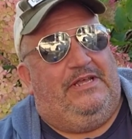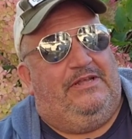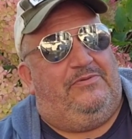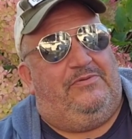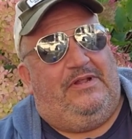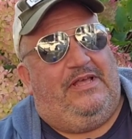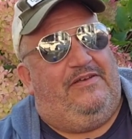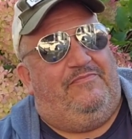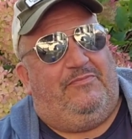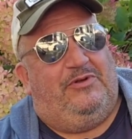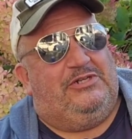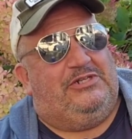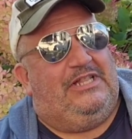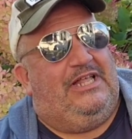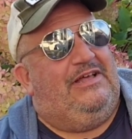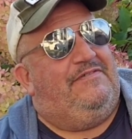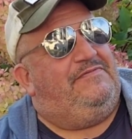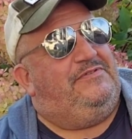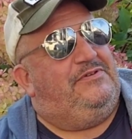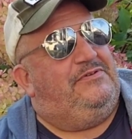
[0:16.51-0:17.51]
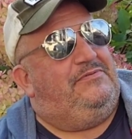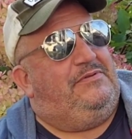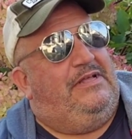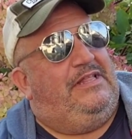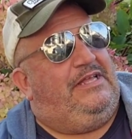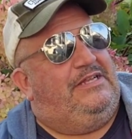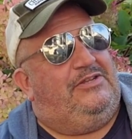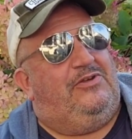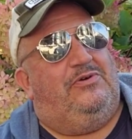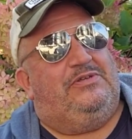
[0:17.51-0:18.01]
I don't have much left, so I
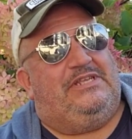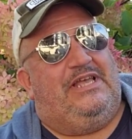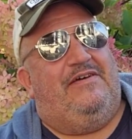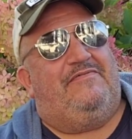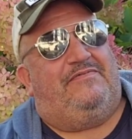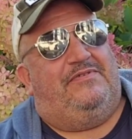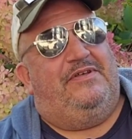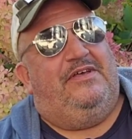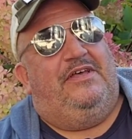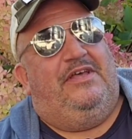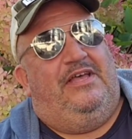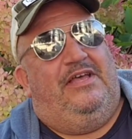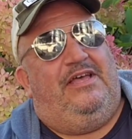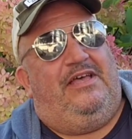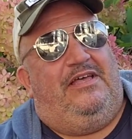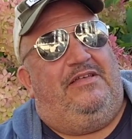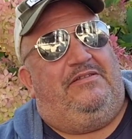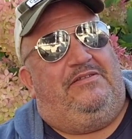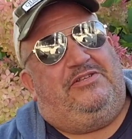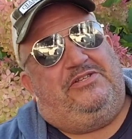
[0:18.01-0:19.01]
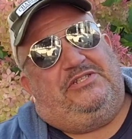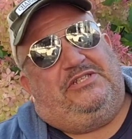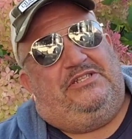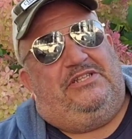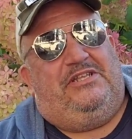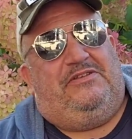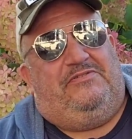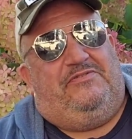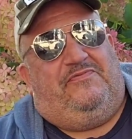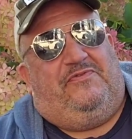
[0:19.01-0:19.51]
like to always have, and eh, just eh,
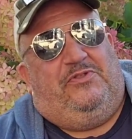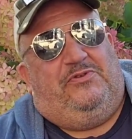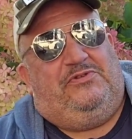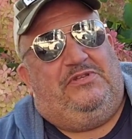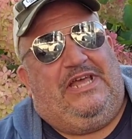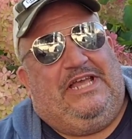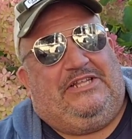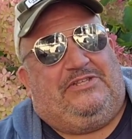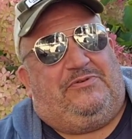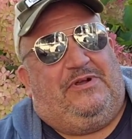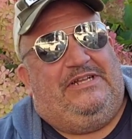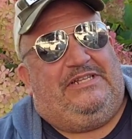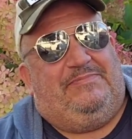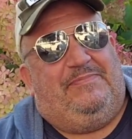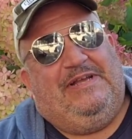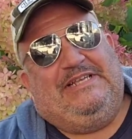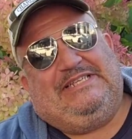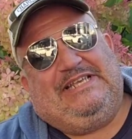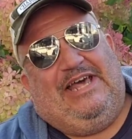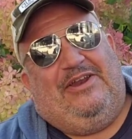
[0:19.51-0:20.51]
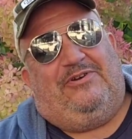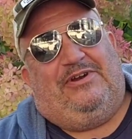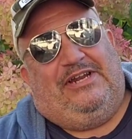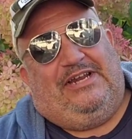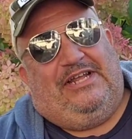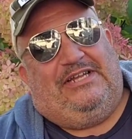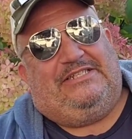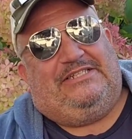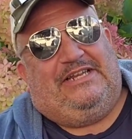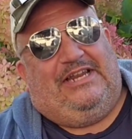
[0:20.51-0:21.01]
for those nights, right? It's my Saturday
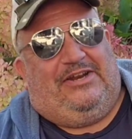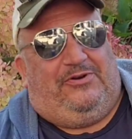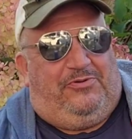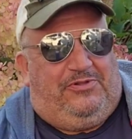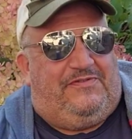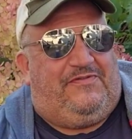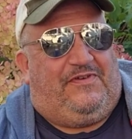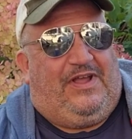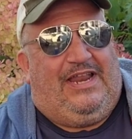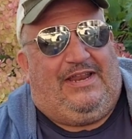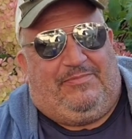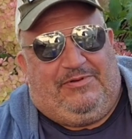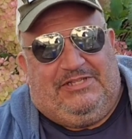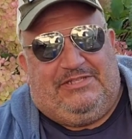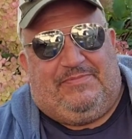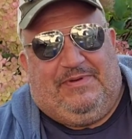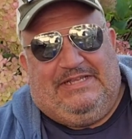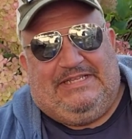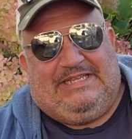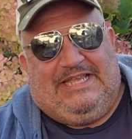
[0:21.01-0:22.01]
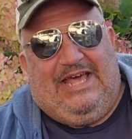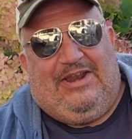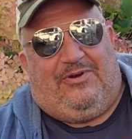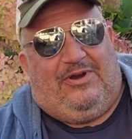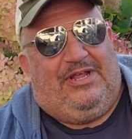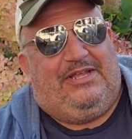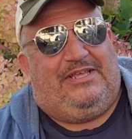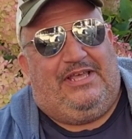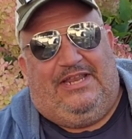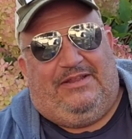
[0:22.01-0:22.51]
night tonight. I know it's Friday, but it's my
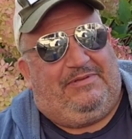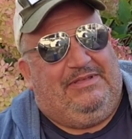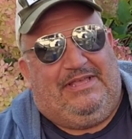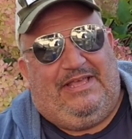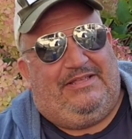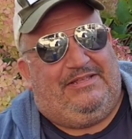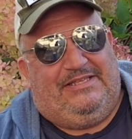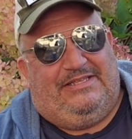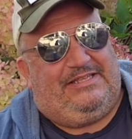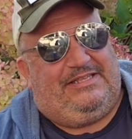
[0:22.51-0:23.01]
Saturday. You got to get,